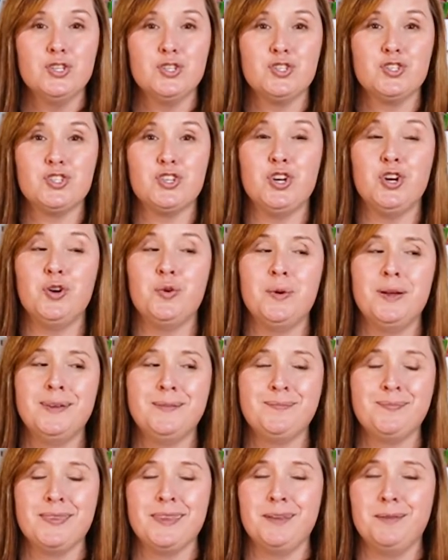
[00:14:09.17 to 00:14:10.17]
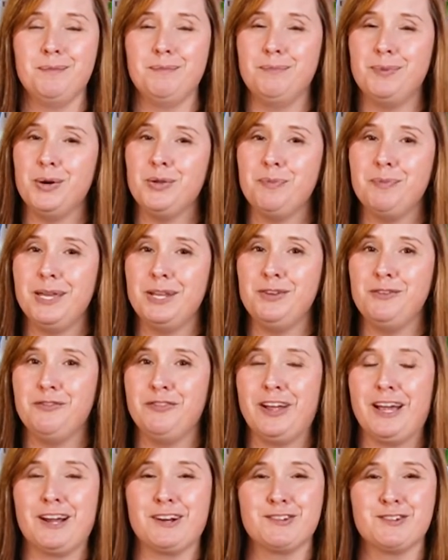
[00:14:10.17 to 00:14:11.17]
So both
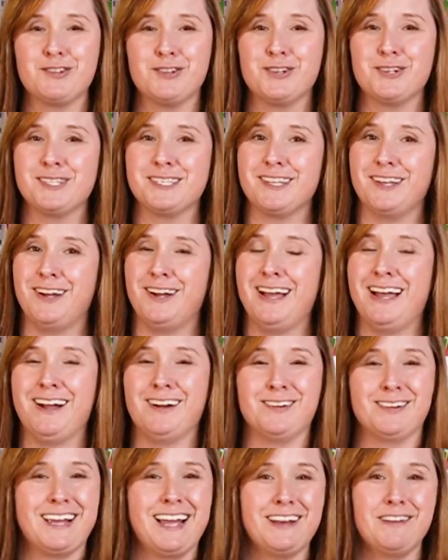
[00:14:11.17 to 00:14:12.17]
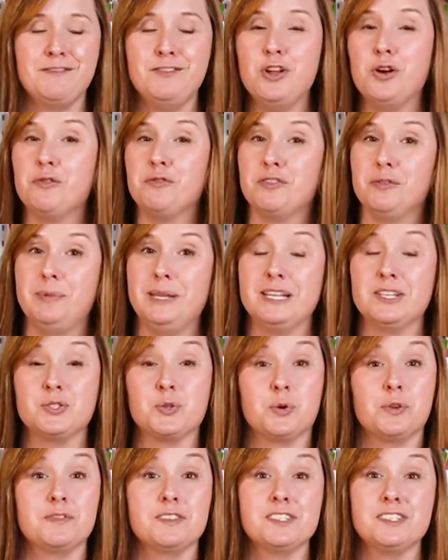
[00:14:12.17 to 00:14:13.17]
manufacturers are kind of known for being
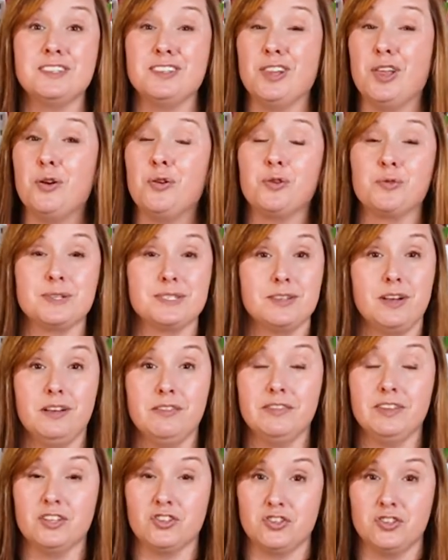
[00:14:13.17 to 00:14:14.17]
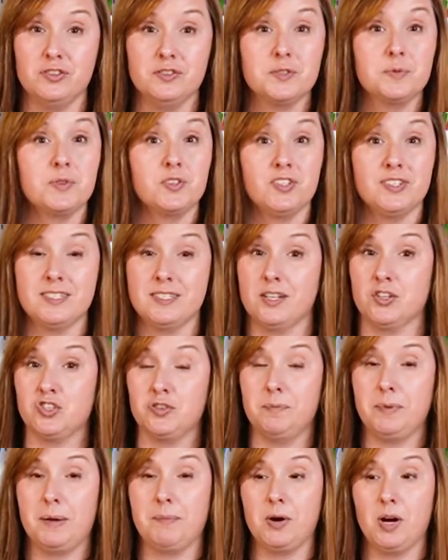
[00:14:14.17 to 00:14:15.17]
sort of slow to resolve issues, which is such
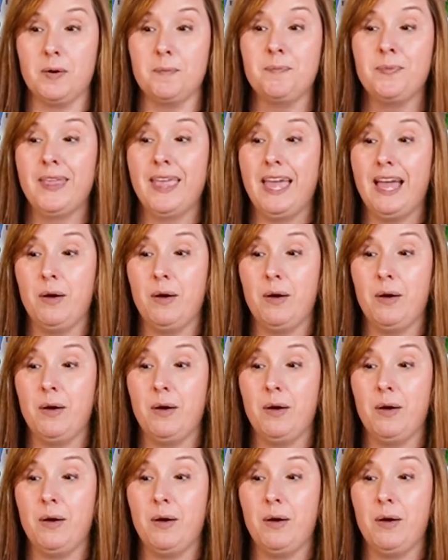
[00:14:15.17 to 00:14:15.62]
a bummer.